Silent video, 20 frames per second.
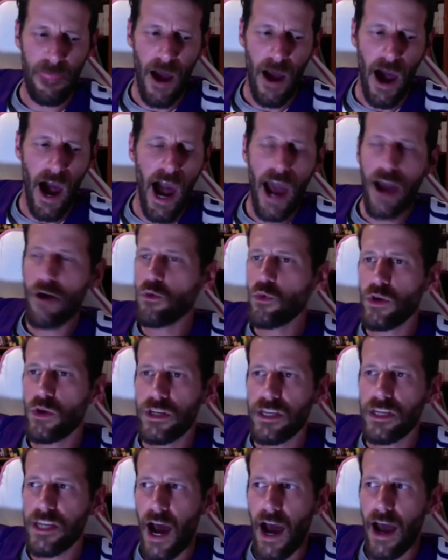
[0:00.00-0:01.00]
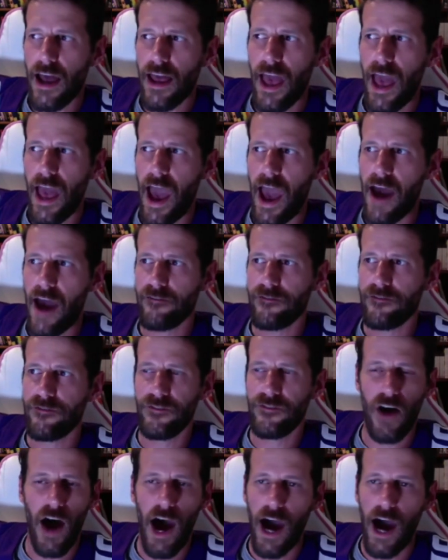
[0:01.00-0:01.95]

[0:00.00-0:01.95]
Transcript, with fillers: I would not have. Fun.